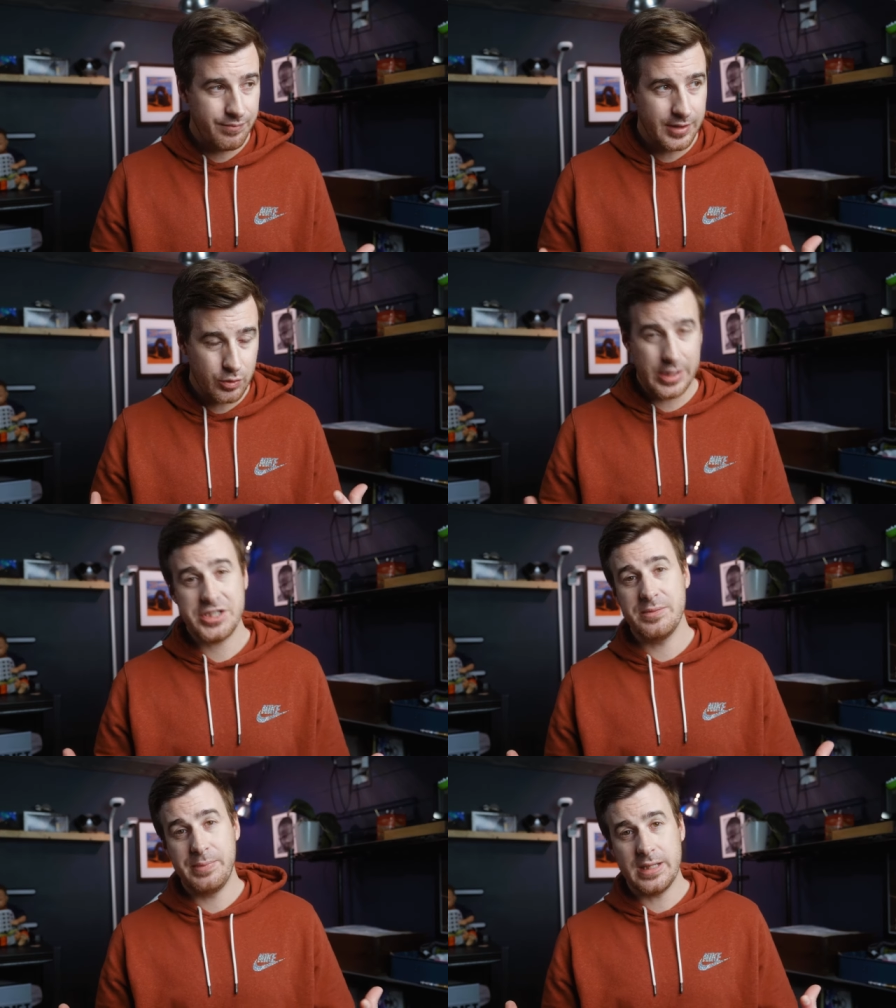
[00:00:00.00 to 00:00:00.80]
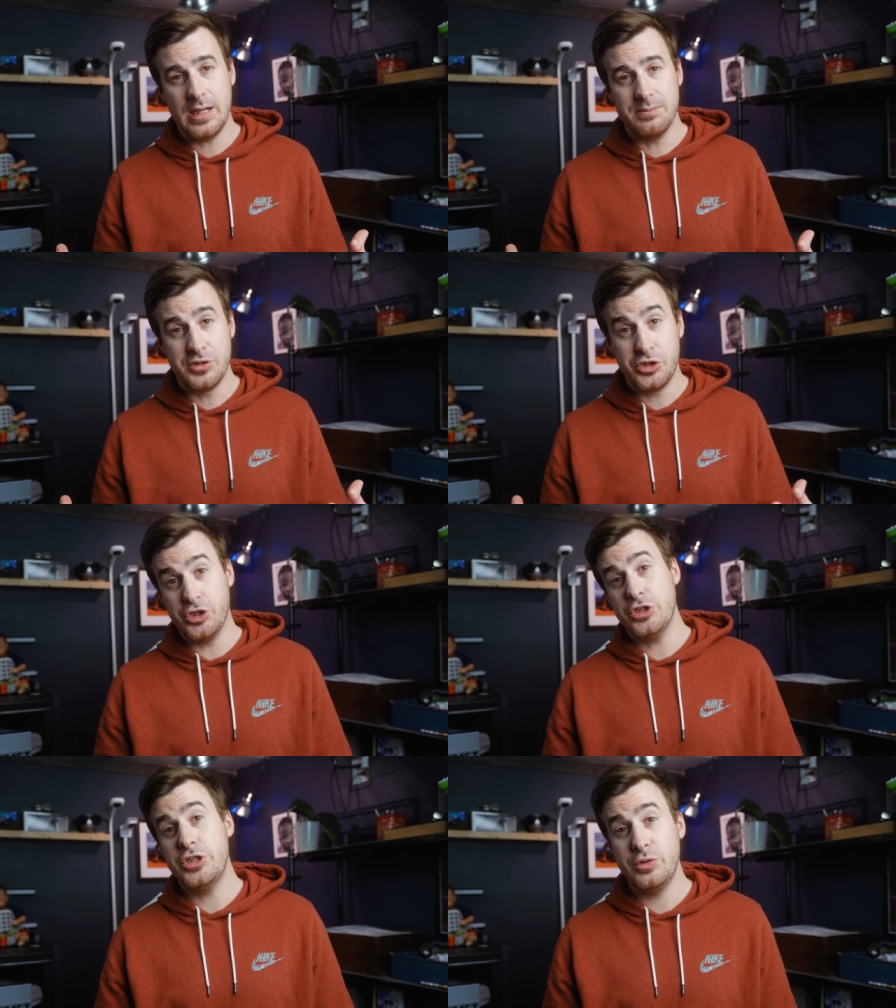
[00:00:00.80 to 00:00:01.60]
the question becomes,
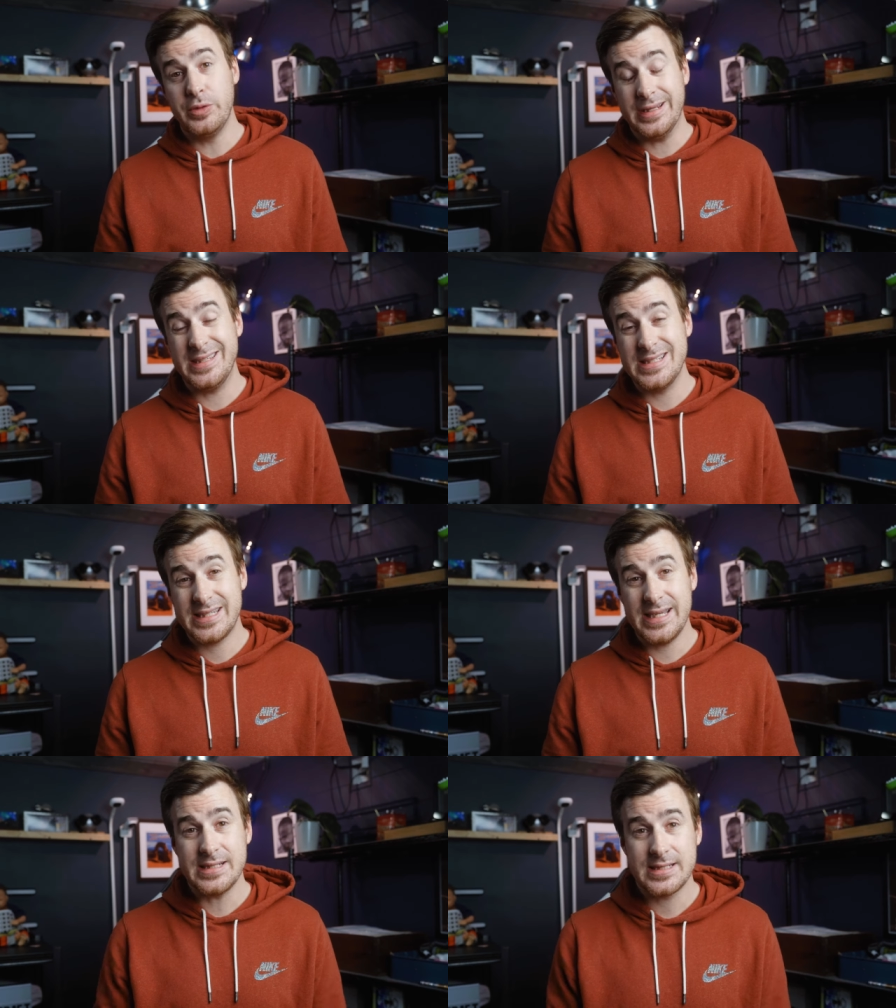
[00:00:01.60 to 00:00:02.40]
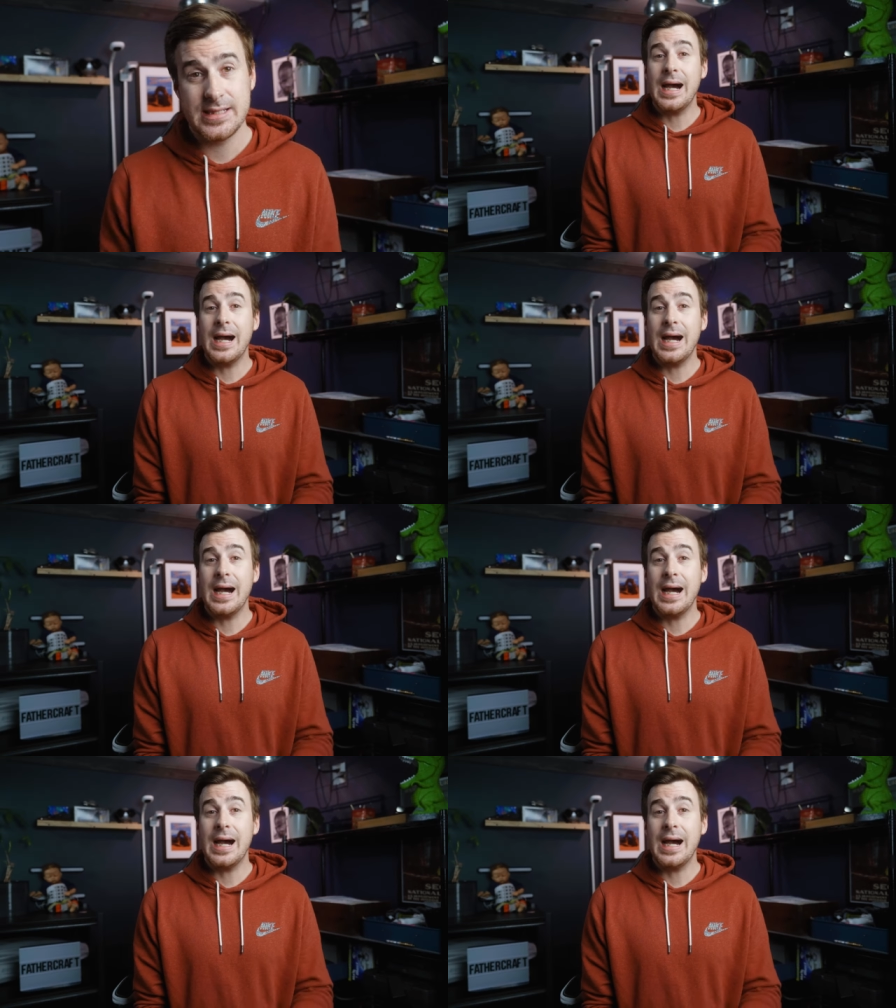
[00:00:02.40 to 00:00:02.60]
should you get these kits?